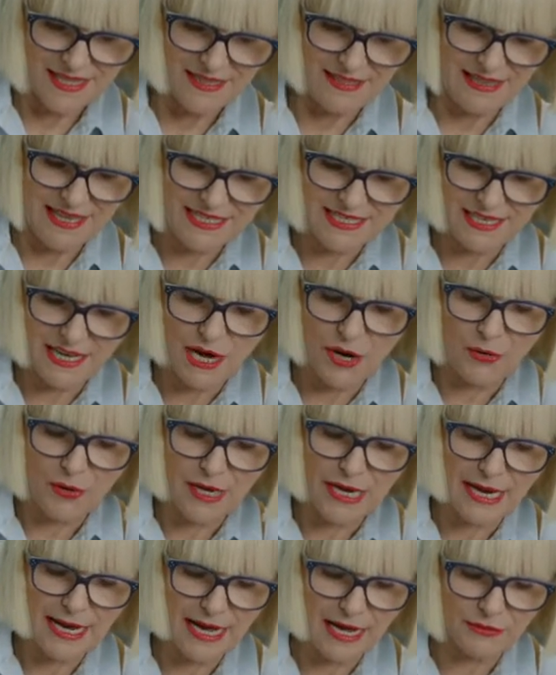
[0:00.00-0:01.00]
That's how
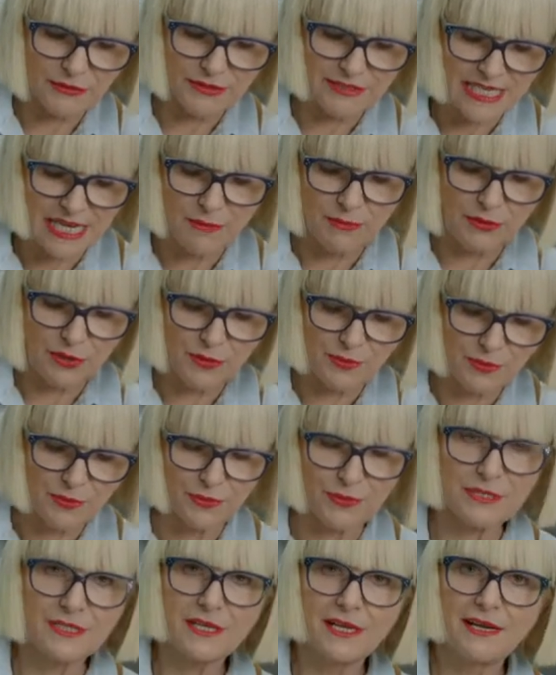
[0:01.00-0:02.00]
we count
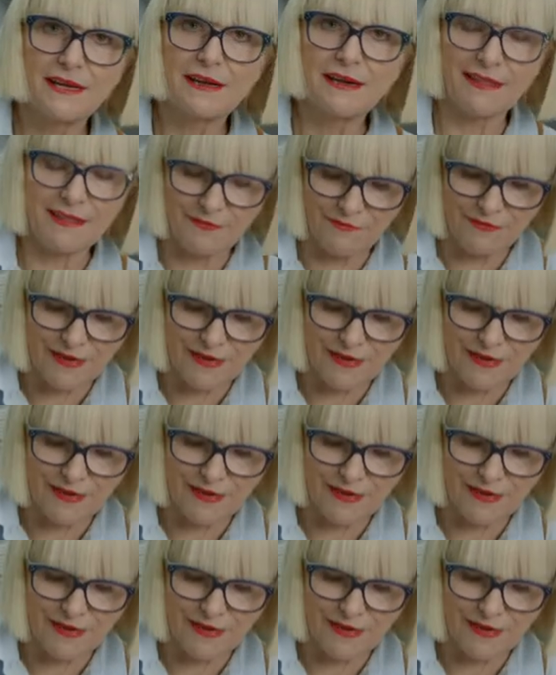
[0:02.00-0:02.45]
tablespoons in the